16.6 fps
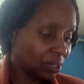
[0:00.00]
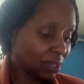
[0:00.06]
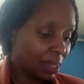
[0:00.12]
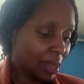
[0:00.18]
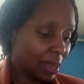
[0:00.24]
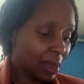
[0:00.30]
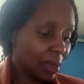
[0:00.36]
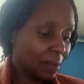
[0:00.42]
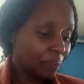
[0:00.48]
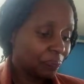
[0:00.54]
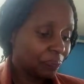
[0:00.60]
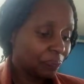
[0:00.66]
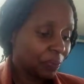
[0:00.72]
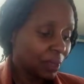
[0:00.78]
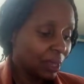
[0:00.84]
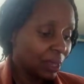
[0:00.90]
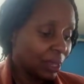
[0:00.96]

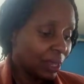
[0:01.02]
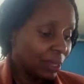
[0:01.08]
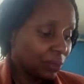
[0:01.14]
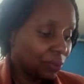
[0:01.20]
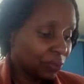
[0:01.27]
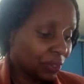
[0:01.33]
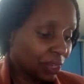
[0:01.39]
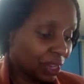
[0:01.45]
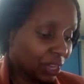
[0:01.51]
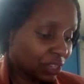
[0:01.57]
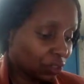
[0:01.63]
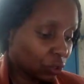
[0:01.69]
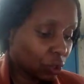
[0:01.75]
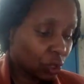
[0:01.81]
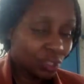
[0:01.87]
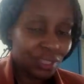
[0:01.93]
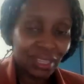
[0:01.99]
They
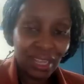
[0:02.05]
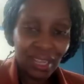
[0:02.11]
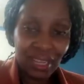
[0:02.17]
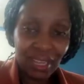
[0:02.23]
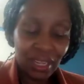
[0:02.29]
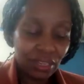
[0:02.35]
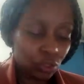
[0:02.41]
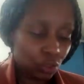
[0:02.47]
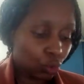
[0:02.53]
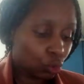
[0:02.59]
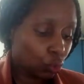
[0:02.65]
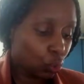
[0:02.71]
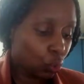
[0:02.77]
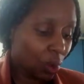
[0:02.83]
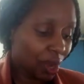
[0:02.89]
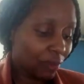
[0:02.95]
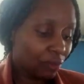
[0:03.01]
escort the guests
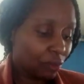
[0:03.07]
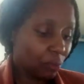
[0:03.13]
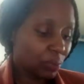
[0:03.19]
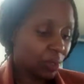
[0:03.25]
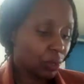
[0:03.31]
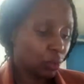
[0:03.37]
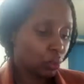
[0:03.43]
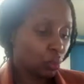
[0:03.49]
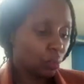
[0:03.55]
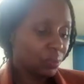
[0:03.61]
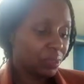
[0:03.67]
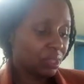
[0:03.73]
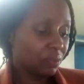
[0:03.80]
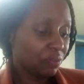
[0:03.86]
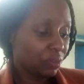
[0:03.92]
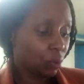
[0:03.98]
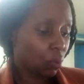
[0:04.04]
to and from the rooms
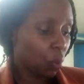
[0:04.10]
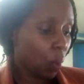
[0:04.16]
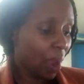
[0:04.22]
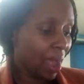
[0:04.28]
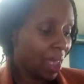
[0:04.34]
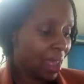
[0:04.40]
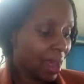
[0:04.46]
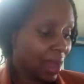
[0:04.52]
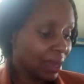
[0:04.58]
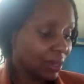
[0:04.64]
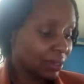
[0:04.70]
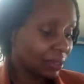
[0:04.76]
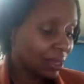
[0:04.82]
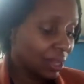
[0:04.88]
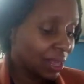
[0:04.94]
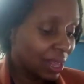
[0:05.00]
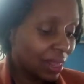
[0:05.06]
if required.
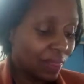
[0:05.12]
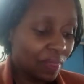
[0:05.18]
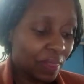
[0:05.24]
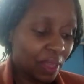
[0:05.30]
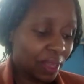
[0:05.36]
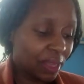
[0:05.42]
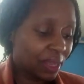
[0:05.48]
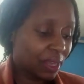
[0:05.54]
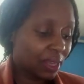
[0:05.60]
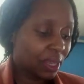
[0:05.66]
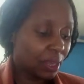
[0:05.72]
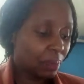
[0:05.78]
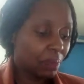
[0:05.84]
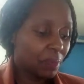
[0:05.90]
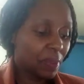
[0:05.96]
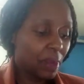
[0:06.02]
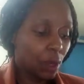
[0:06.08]
They
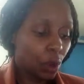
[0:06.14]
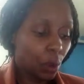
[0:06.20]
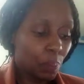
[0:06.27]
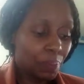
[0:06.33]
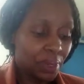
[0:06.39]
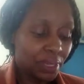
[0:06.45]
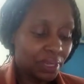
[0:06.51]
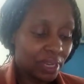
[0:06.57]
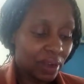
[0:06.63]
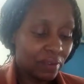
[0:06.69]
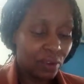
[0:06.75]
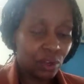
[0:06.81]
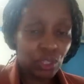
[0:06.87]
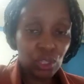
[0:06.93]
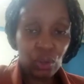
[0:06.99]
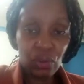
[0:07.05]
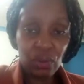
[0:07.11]
keep the lobby
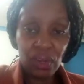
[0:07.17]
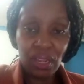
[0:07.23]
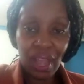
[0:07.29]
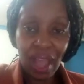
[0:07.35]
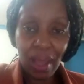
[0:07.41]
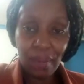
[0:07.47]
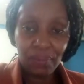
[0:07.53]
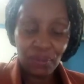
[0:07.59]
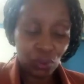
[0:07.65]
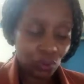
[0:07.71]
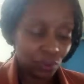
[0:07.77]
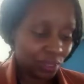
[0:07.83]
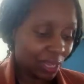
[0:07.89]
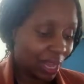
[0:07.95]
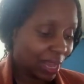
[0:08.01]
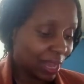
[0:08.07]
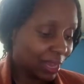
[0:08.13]
directory up to
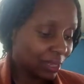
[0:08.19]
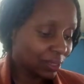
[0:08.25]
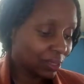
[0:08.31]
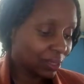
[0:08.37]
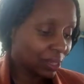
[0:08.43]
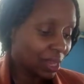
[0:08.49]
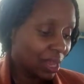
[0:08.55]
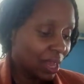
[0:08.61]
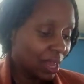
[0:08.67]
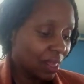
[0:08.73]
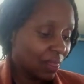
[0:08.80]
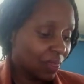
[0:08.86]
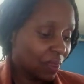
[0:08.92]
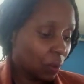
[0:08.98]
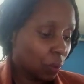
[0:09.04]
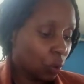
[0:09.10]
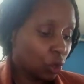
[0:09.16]
date.
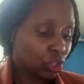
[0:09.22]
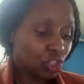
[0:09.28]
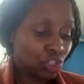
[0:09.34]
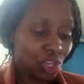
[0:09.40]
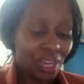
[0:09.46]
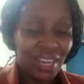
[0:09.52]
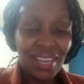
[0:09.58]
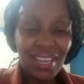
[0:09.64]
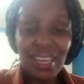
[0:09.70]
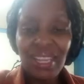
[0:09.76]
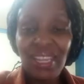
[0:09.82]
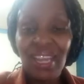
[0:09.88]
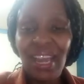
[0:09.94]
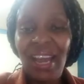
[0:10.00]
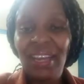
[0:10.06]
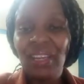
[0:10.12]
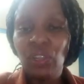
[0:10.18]
They watch any
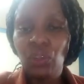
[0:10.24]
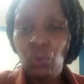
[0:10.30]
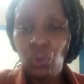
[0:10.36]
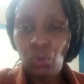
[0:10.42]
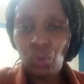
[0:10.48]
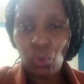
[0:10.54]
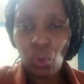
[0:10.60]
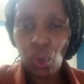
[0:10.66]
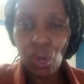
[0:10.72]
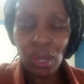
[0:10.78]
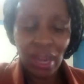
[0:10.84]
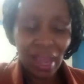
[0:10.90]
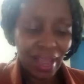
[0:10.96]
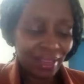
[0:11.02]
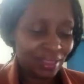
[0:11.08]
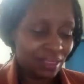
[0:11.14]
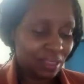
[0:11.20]
unusual
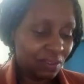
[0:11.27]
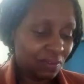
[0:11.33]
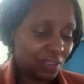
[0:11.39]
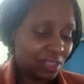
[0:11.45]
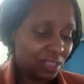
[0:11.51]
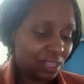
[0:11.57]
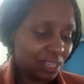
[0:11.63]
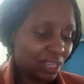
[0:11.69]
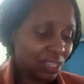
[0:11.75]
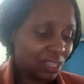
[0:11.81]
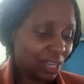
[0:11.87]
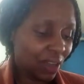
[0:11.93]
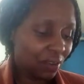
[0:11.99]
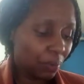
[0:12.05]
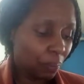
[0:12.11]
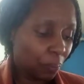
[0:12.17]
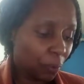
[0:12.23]
activities
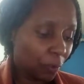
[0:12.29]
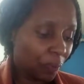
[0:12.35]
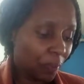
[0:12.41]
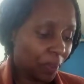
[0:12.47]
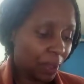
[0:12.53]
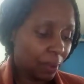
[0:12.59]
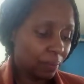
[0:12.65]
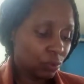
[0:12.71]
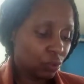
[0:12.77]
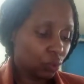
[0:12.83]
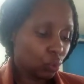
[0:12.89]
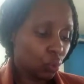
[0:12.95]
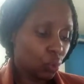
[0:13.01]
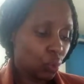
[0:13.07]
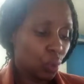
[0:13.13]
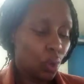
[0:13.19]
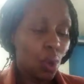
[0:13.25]
and report them
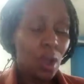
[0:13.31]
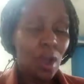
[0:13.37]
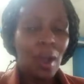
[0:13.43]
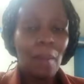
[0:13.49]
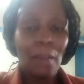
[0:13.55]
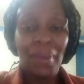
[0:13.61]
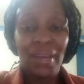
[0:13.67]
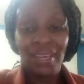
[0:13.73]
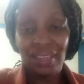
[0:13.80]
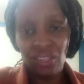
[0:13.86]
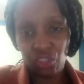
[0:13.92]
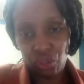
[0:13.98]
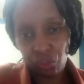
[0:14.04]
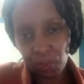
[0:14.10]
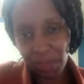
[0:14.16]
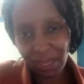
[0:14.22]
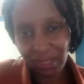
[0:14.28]
to
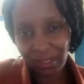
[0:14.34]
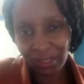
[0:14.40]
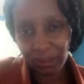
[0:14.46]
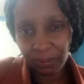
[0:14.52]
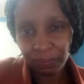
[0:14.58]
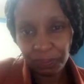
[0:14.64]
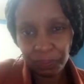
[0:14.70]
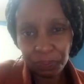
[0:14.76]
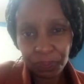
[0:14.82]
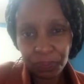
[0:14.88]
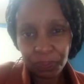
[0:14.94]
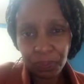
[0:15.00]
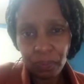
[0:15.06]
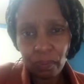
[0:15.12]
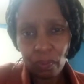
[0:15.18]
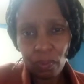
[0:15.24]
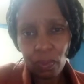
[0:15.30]
management.
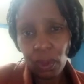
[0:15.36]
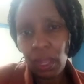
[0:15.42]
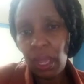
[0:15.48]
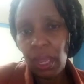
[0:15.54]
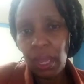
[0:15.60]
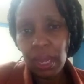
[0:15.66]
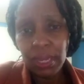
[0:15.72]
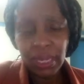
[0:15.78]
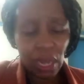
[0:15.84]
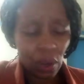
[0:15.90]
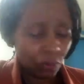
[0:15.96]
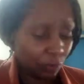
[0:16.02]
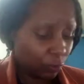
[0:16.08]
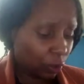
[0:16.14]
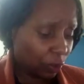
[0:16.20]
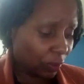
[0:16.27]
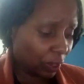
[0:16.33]
Now
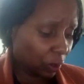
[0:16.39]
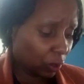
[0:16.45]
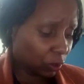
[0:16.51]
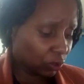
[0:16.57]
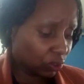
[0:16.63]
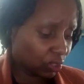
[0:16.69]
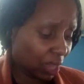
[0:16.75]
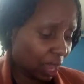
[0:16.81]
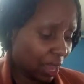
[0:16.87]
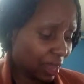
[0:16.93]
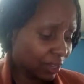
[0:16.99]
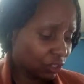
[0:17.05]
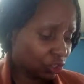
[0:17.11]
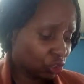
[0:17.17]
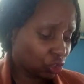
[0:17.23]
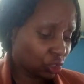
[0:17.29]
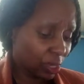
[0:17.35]
we've got the concierge.